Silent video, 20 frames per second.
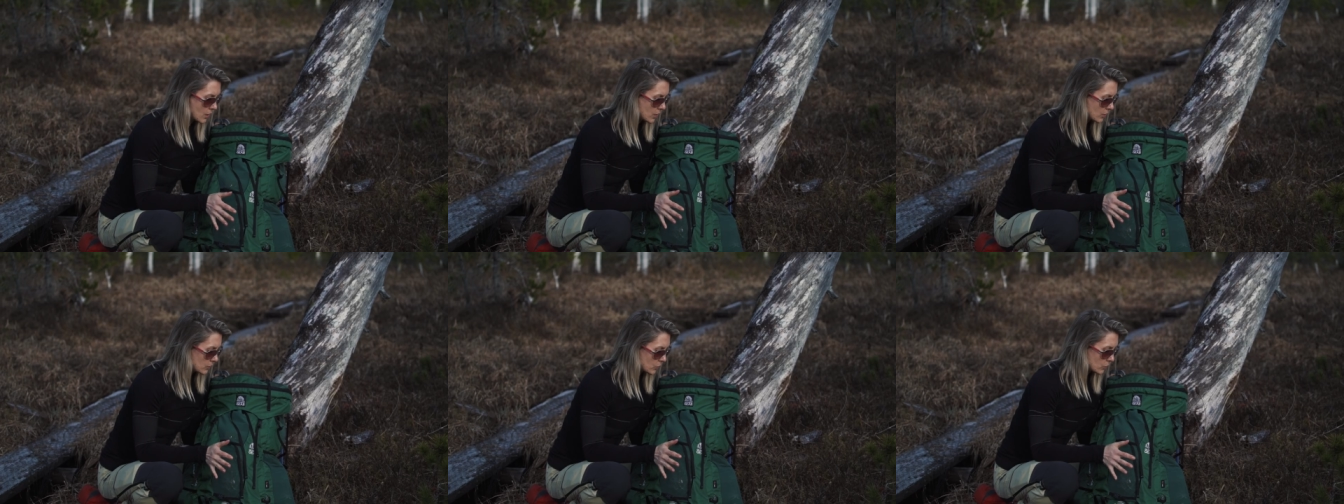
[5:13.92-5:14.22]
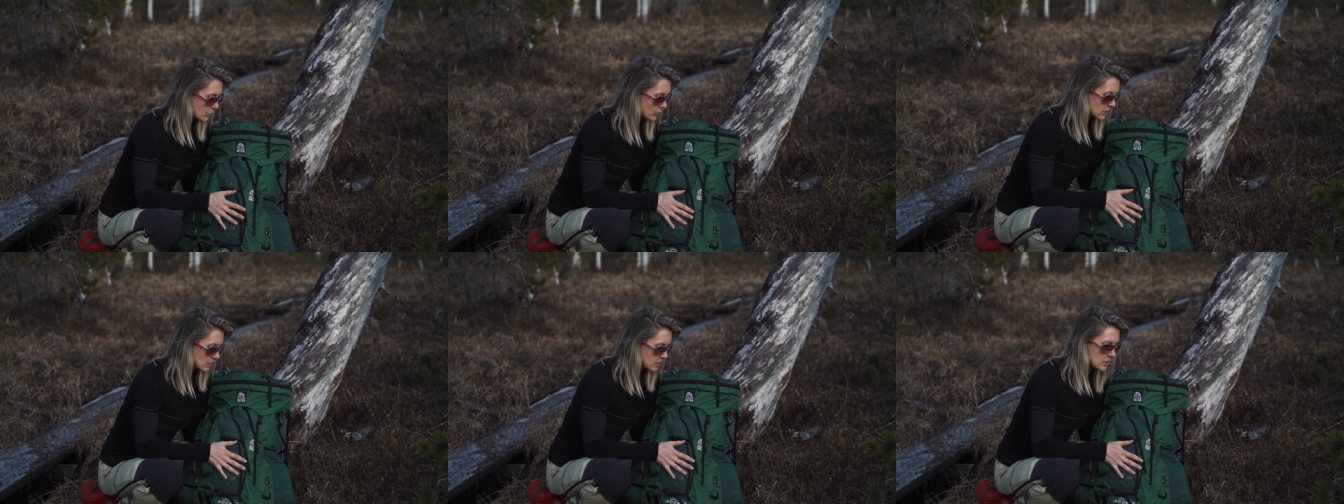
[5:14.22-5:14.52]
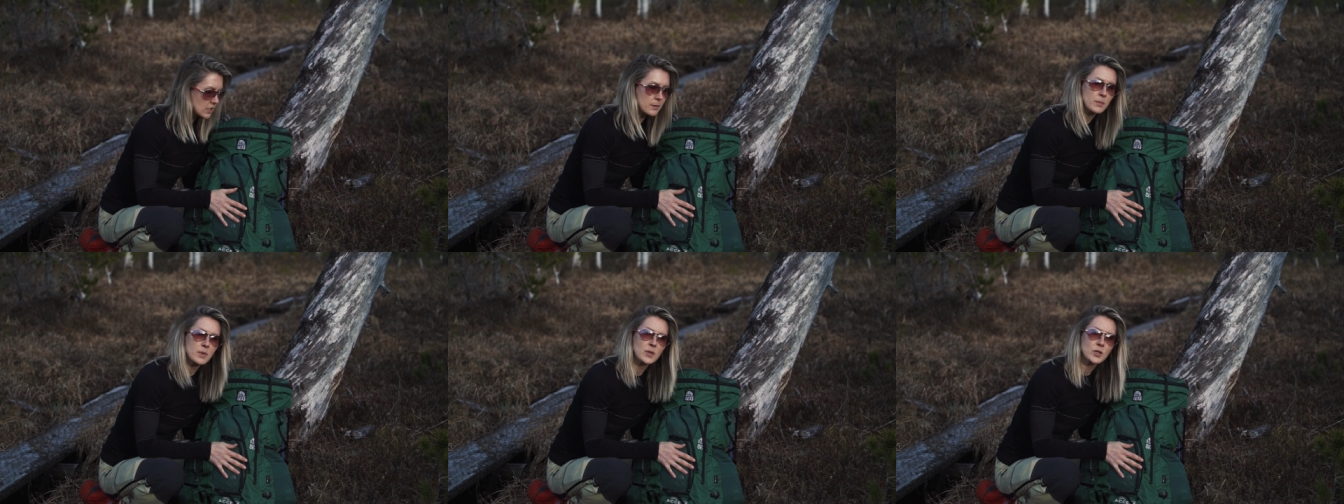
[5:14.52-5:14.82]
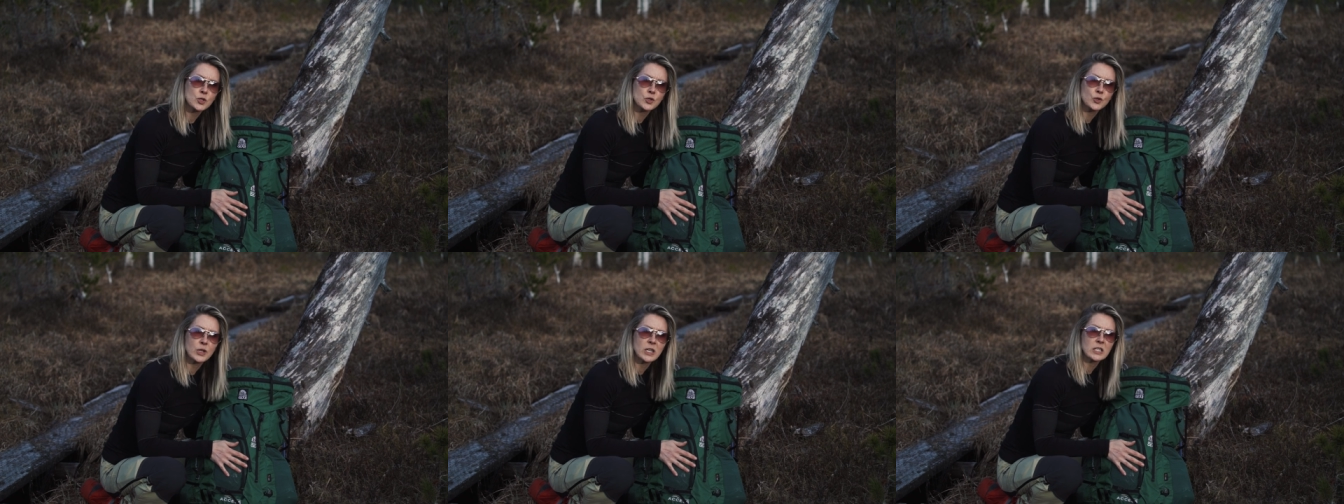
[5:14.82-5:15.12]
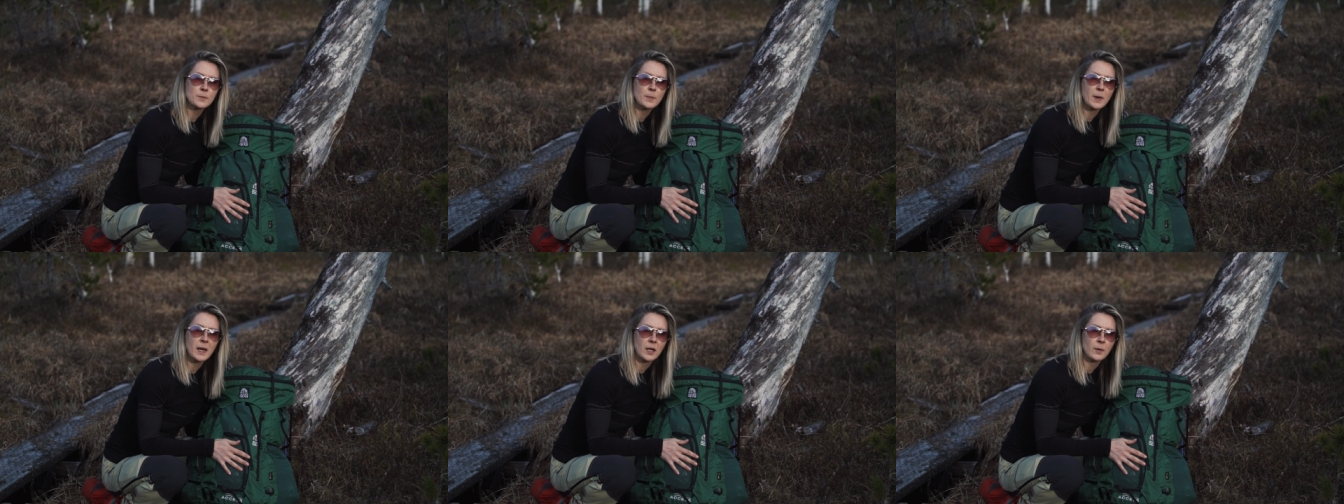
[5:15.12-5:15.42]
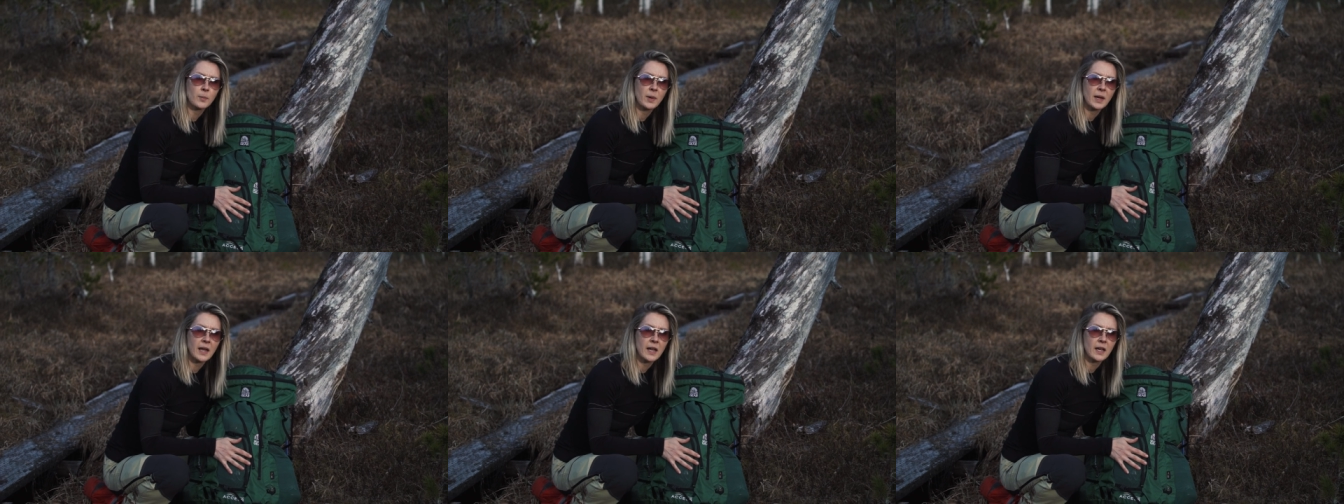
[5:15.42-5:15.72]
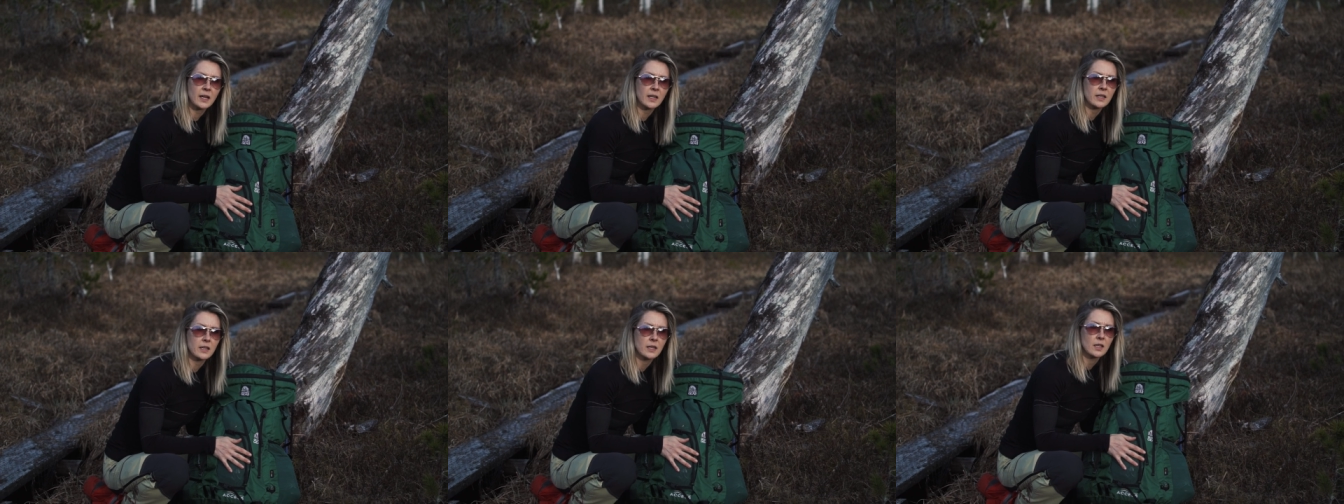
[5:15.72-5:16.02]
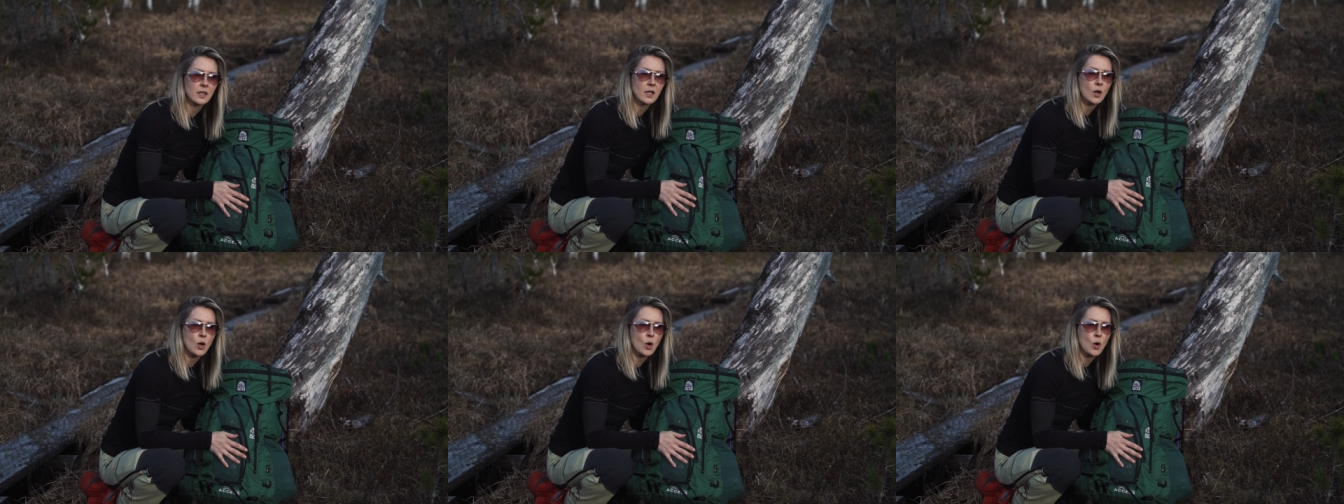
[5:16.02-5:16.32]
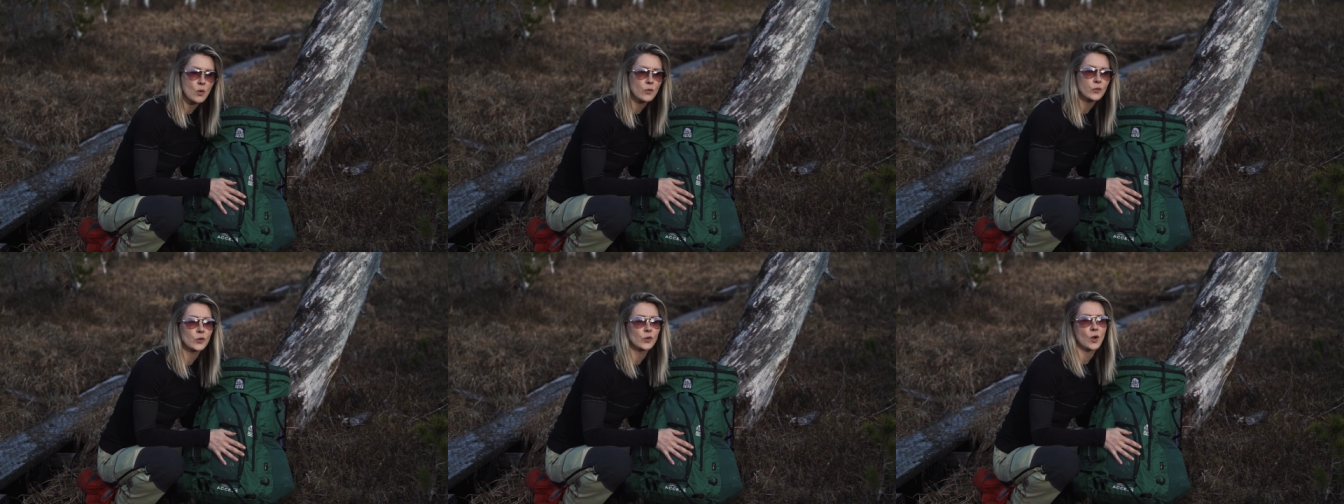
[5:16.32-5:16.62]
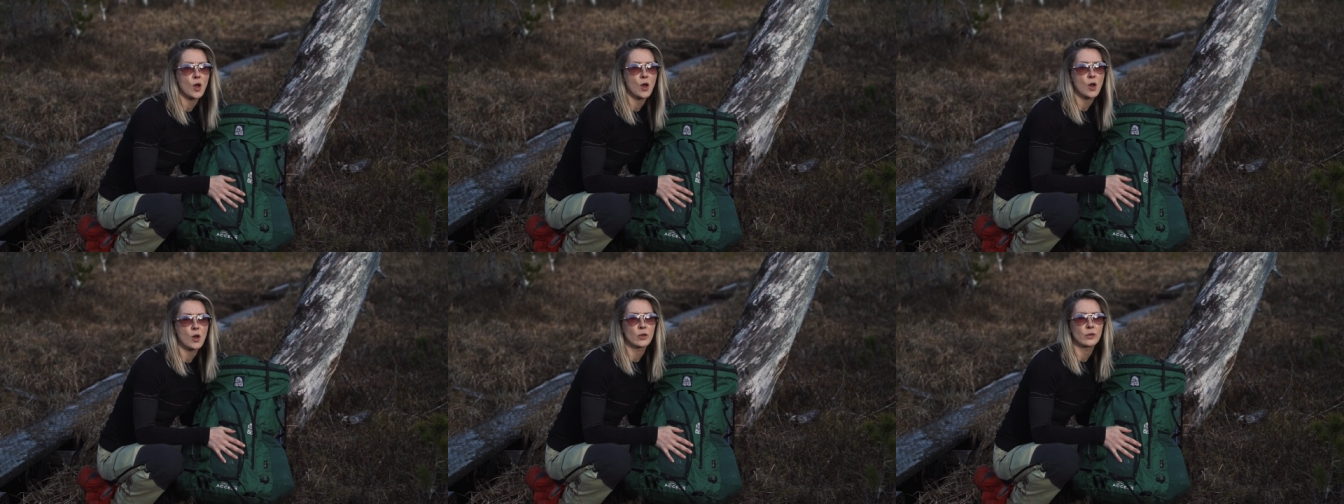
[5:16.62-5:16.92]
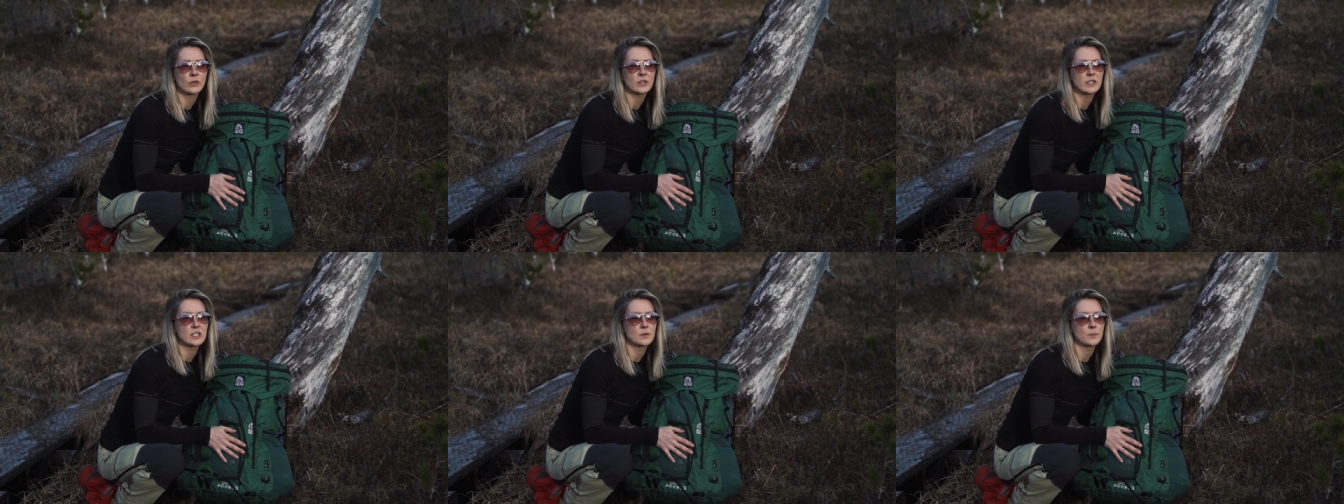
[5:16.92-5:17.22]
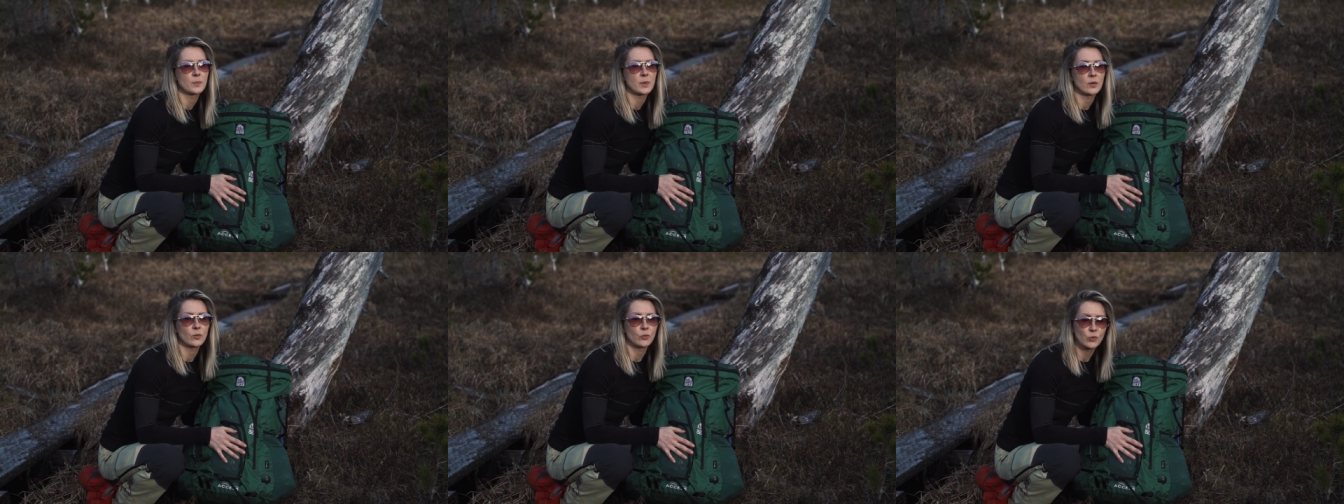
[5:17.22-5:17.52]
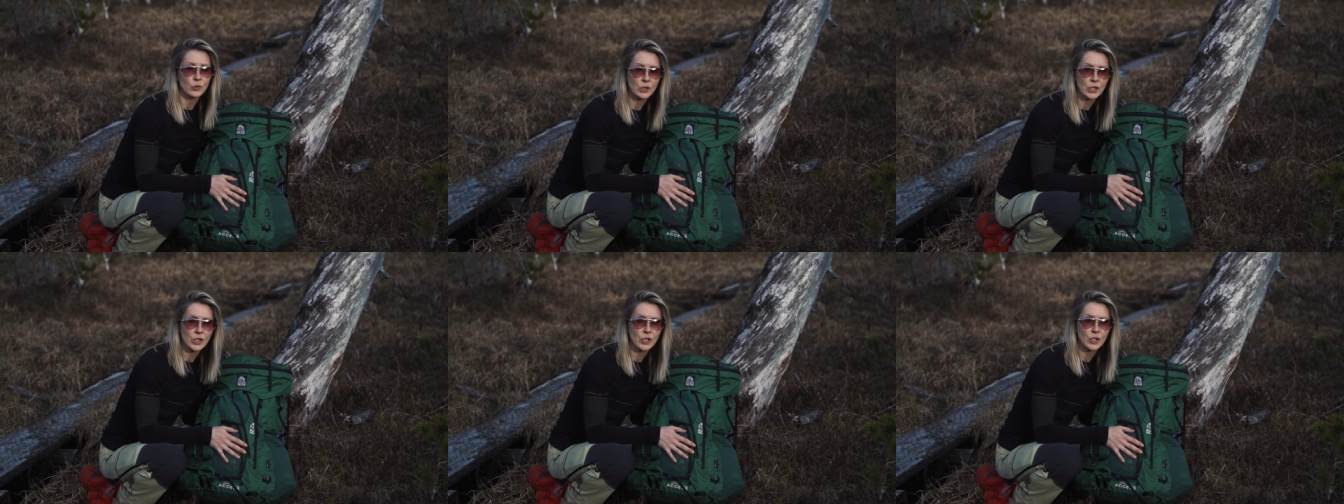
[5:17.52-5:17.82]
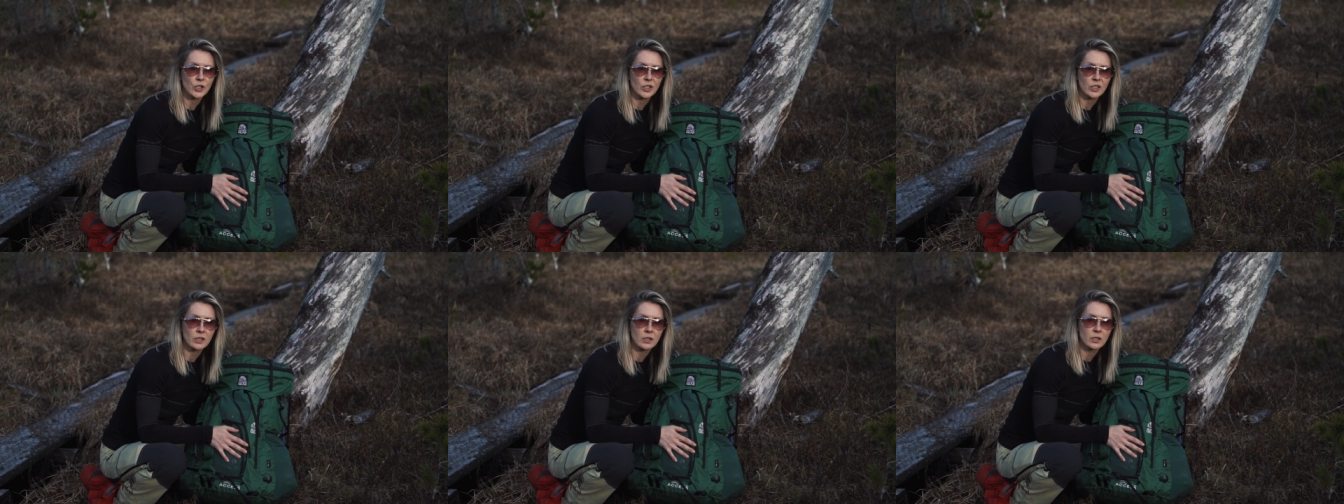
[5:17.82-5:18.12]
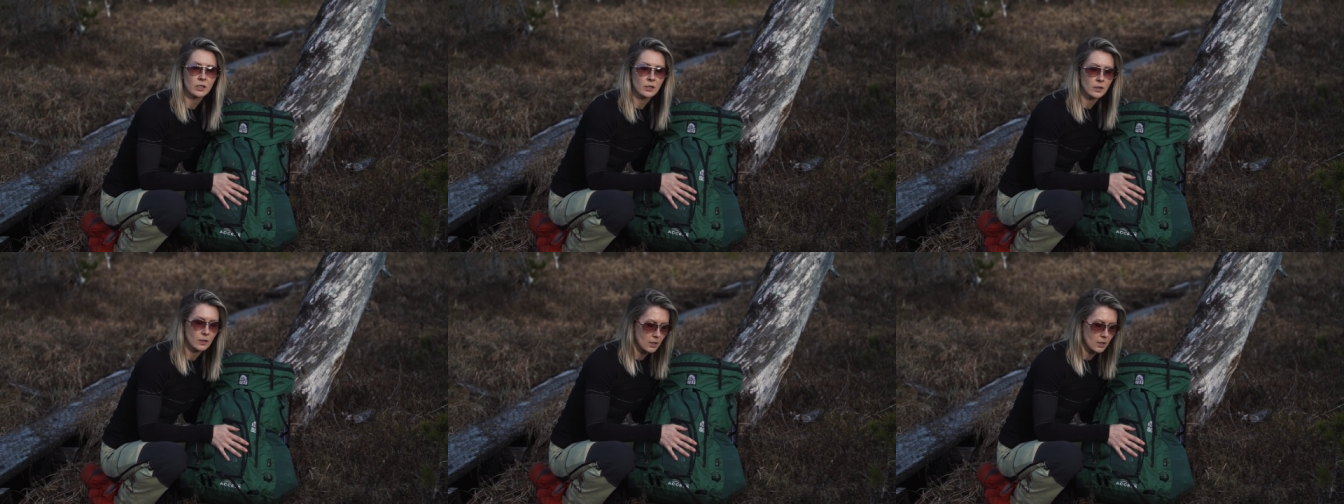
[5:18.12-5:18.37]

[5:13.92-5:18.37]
So this Nimbus Trace backpack overall has been really good.